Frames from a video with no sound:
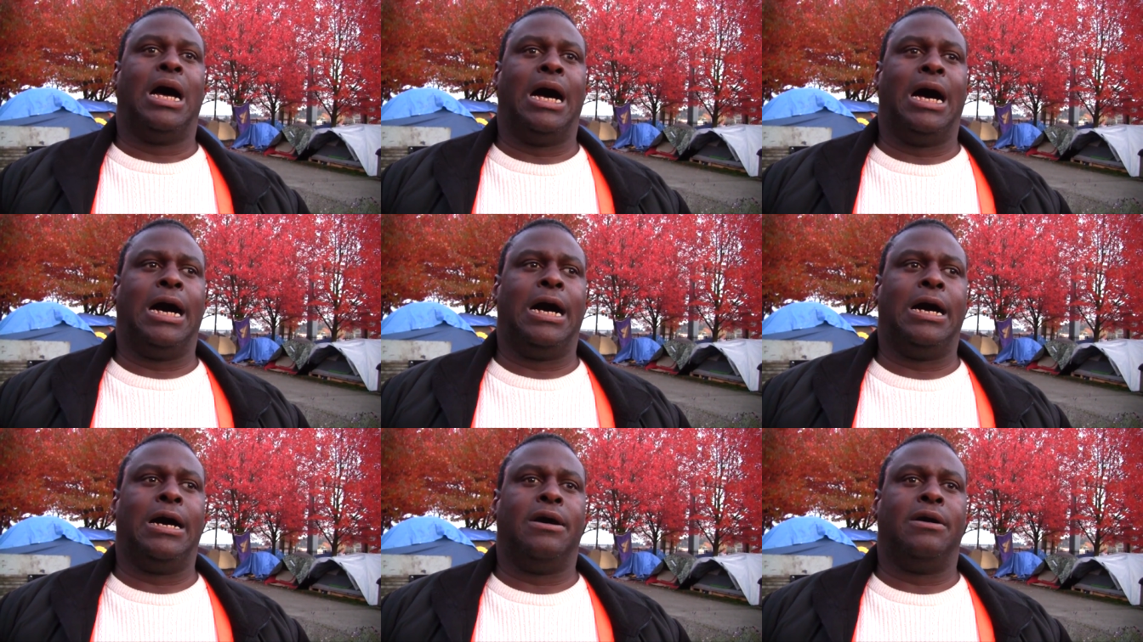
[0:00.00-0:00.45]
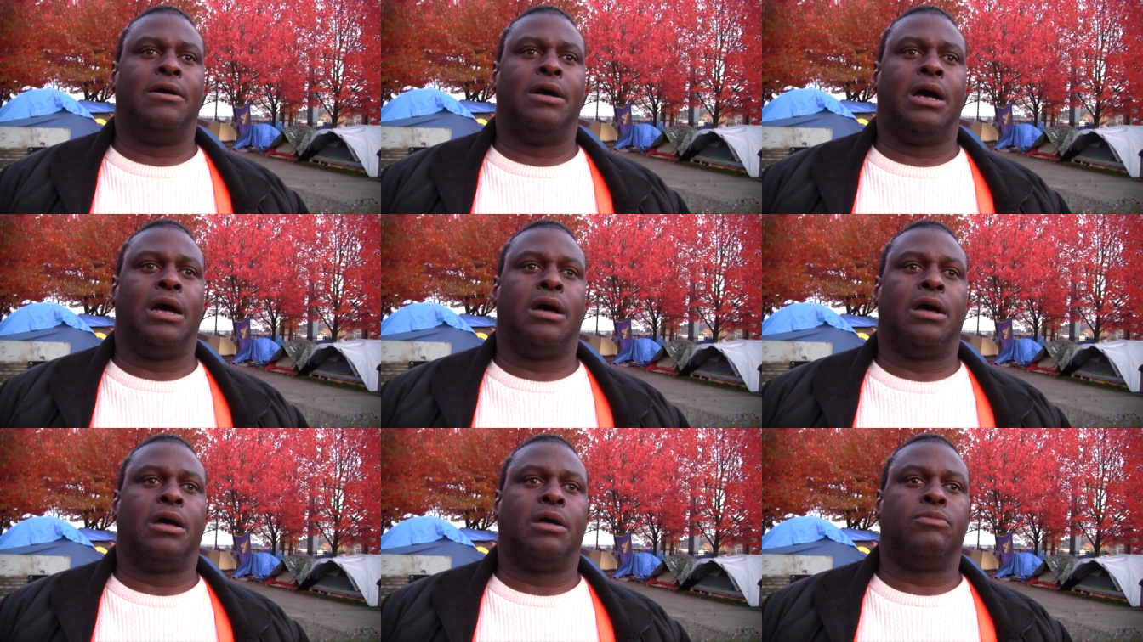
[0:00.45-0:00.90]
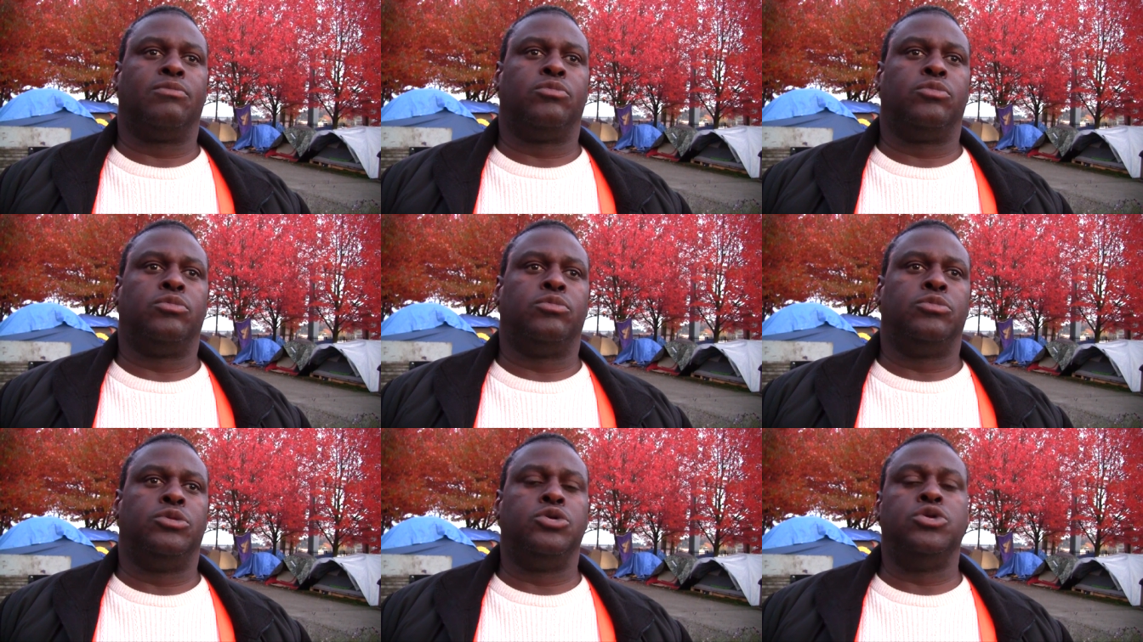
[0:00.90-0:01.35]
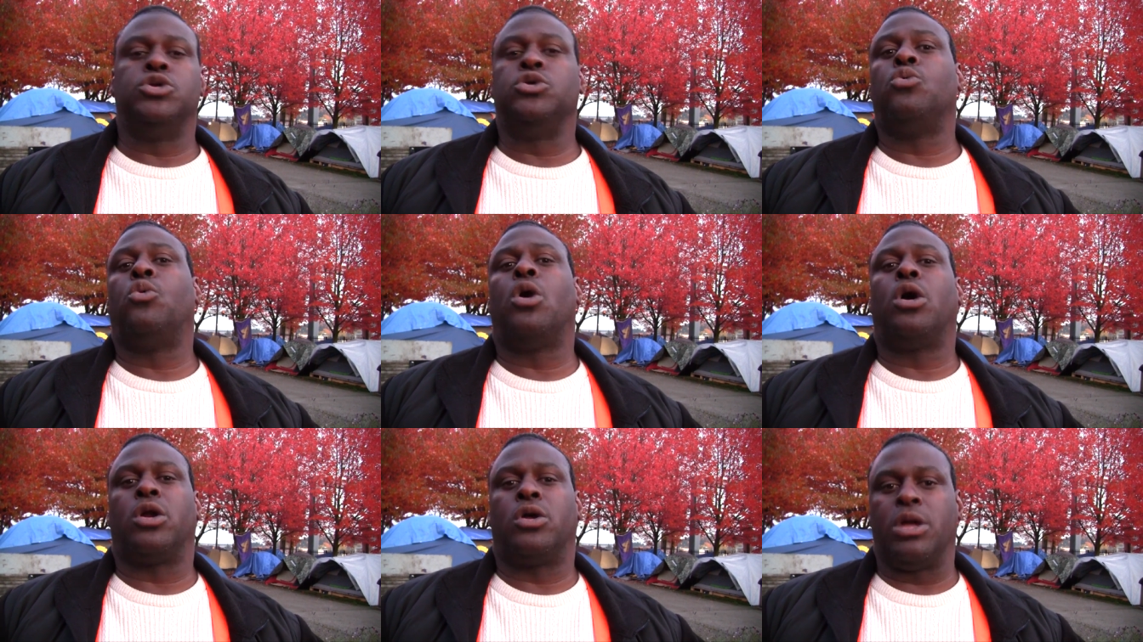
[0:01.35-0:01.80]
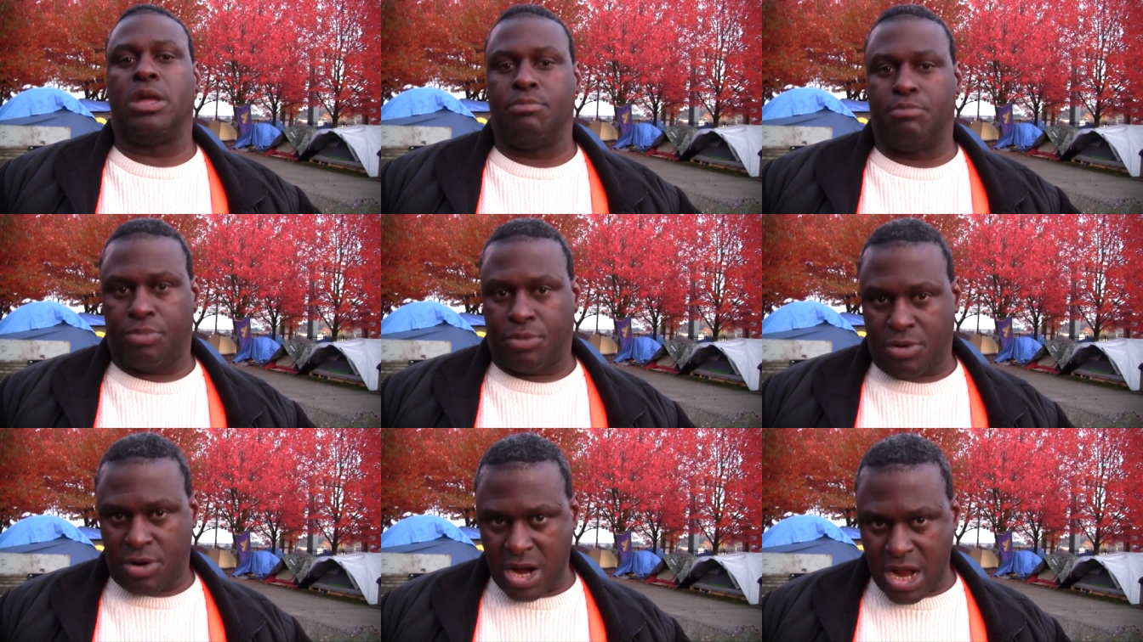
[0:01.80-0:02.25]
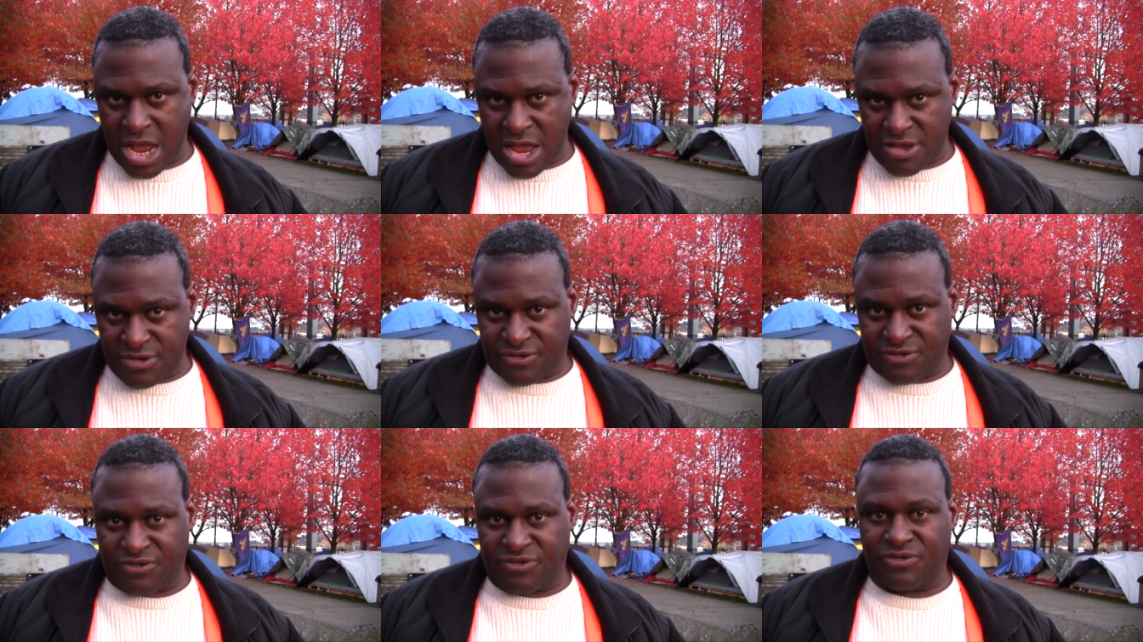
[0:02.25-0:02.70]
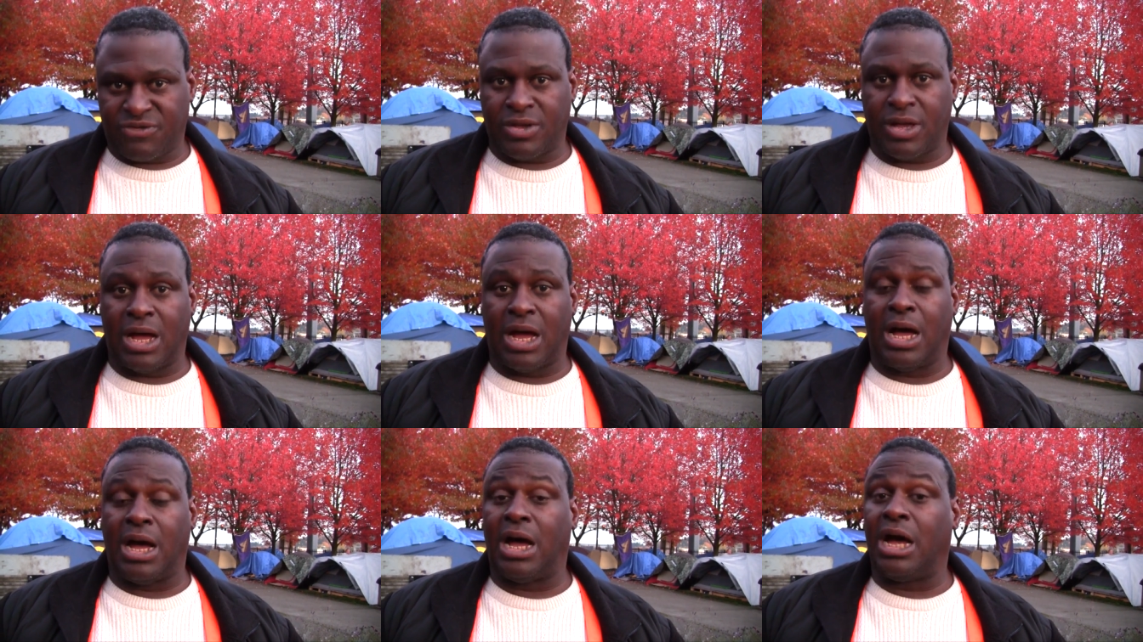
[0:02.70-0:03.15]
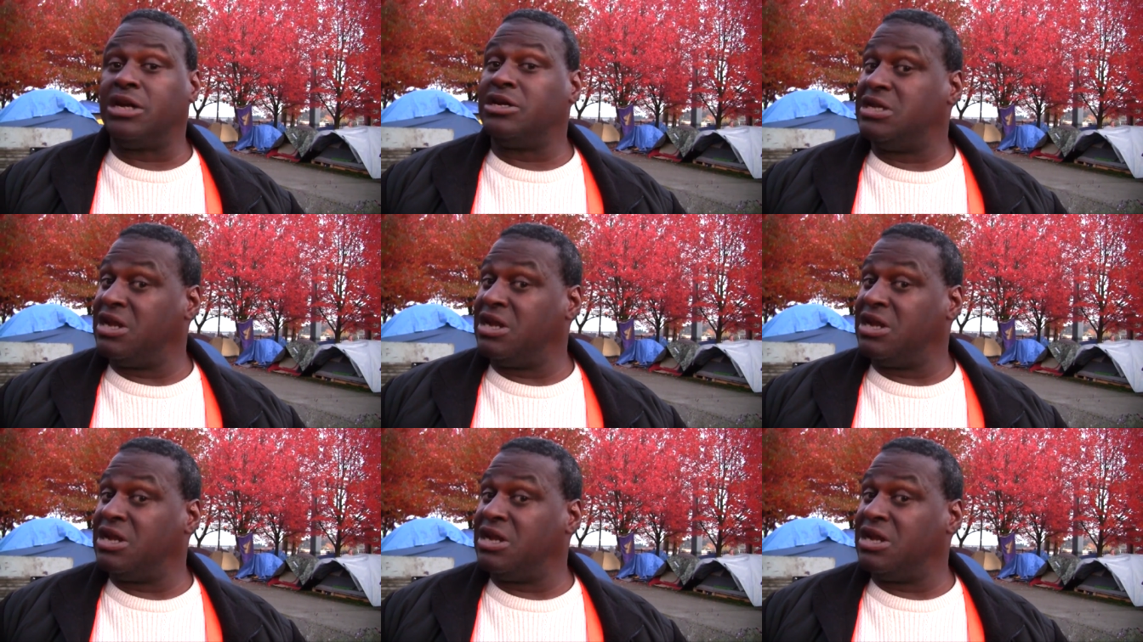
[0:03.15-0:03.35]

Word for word: Uh, uh, do you want to embrace uh,